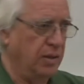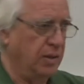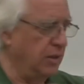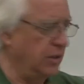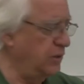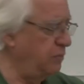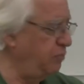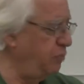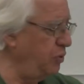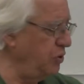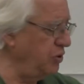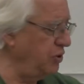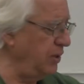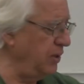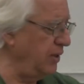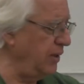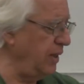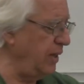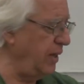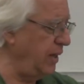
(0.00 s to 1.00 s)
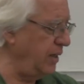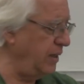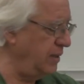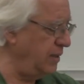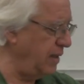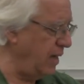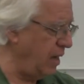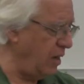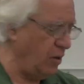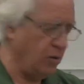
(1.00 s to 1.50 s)
it's pushing the
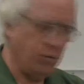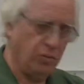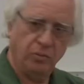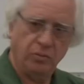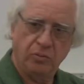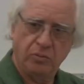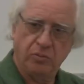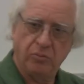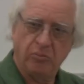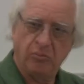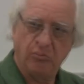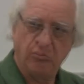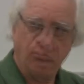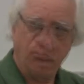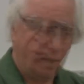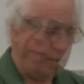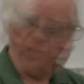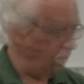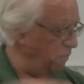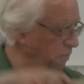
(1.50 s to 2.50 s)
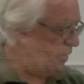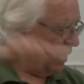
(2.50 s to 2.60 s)
head down, and the